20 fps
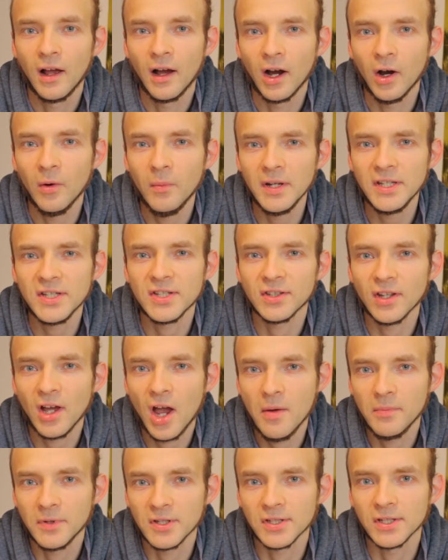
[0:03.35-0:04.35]
how much
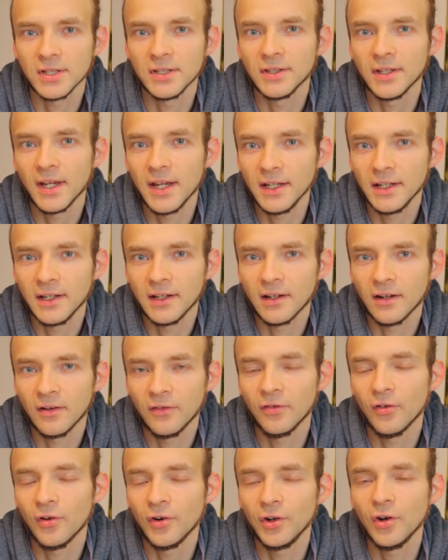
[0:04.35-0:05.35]
time does it take
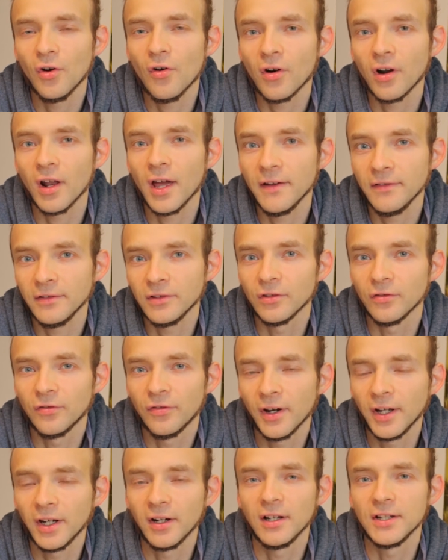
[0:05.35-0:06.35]
for your life to
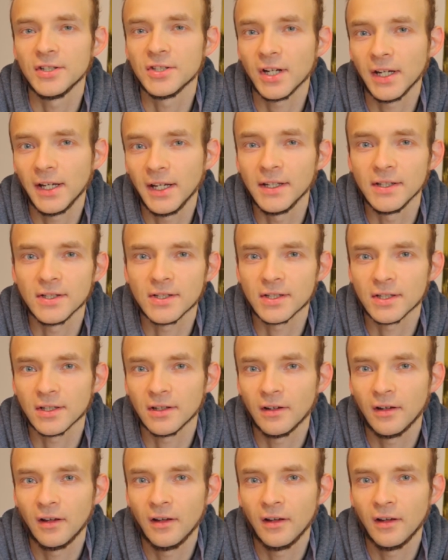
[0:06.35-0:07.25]
finally change?